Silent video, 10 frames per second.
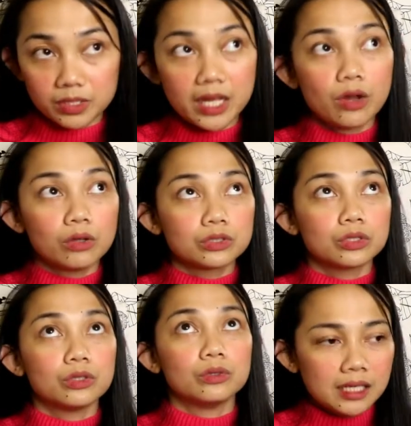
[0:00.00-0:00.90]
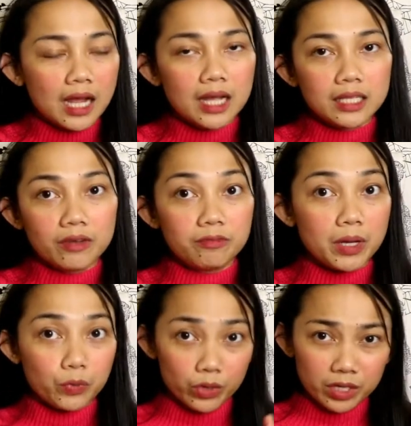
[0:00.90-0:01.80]
And also, I love my
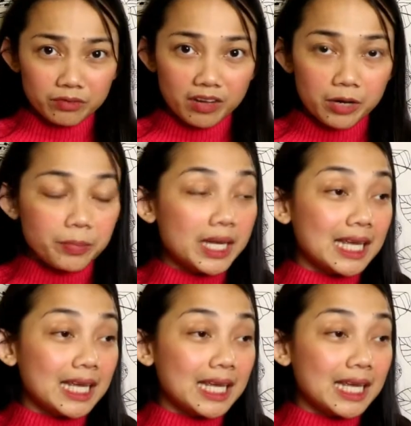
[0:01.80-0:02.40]
work environment.